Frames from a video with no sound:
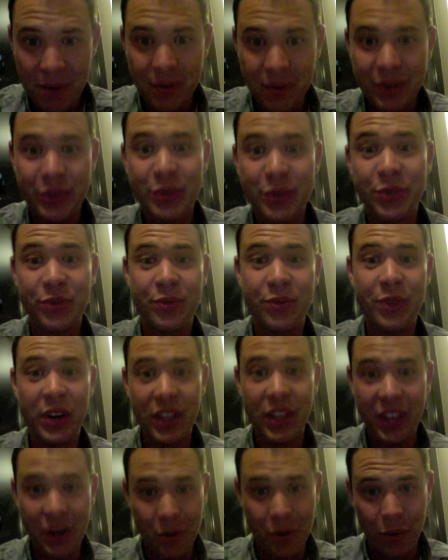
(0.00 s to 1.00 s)
which was
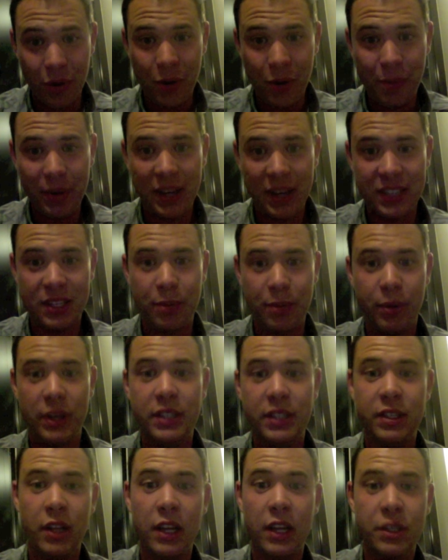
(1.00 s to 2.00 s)
really cool because he
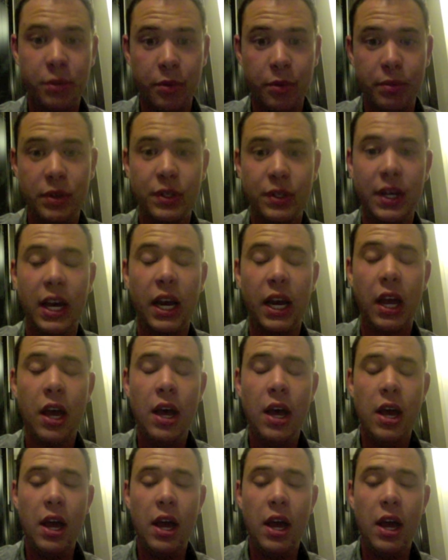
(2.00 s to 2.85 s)
plays klezmer music.